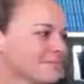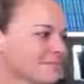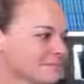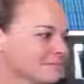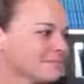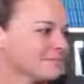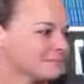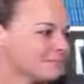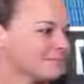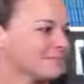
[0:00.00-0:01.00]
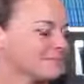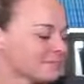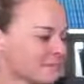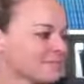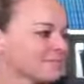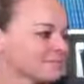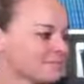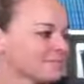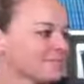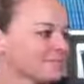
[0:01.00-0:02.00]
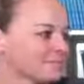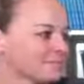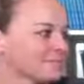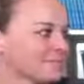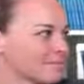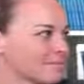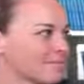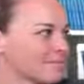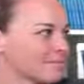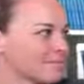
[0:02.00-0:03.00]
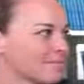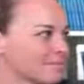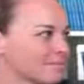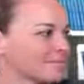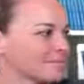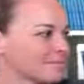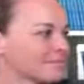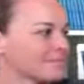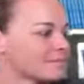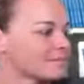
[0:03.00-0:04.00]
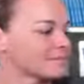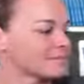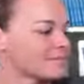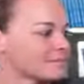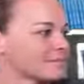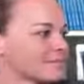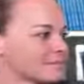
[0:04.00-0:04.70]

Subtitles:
(silent)